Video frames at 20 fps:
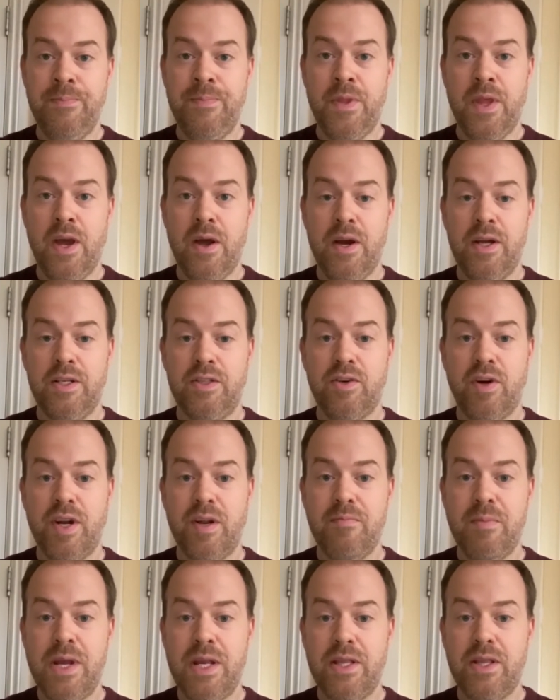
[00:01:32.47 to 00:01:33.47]
and trying to
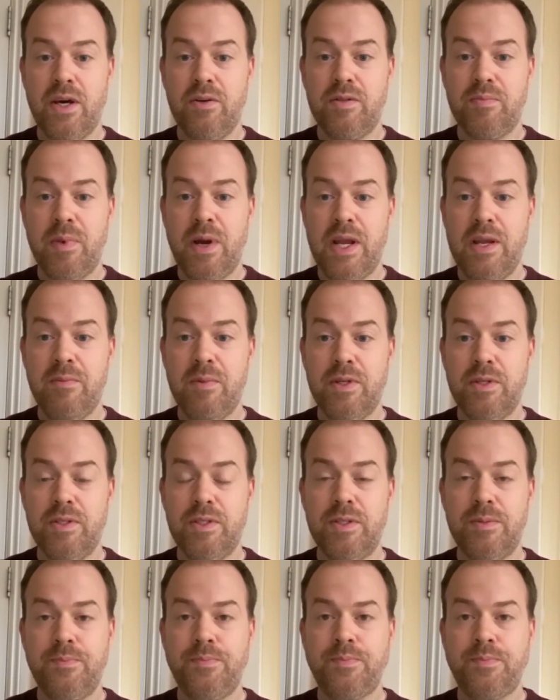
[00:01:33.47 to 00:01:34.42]
meet those payments.